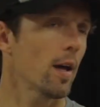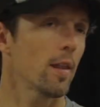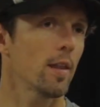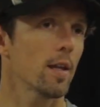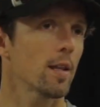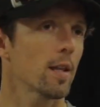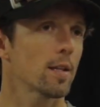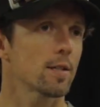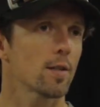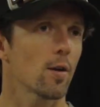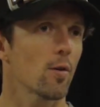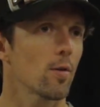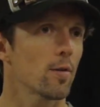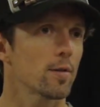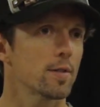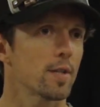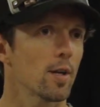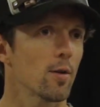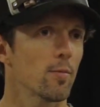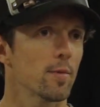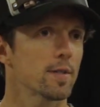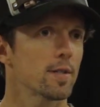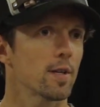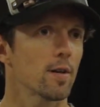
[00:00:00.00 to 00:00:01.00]
think that's all I
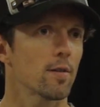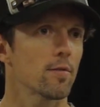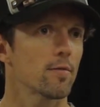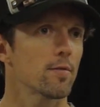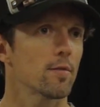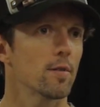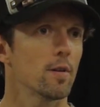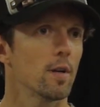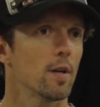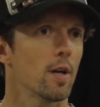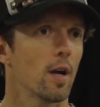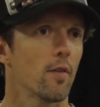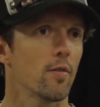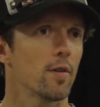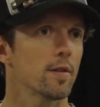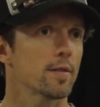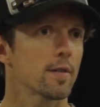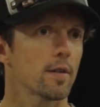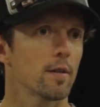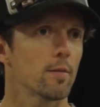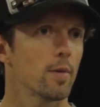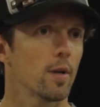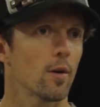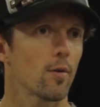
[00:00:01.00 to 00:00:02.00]
tell myself.
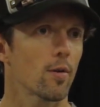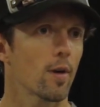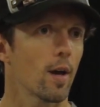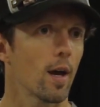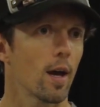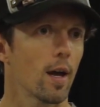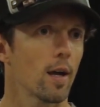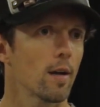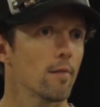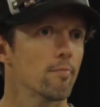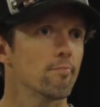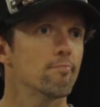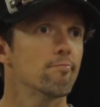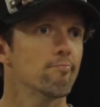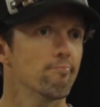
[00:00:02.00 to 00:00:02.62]
Everything's gonna be okay.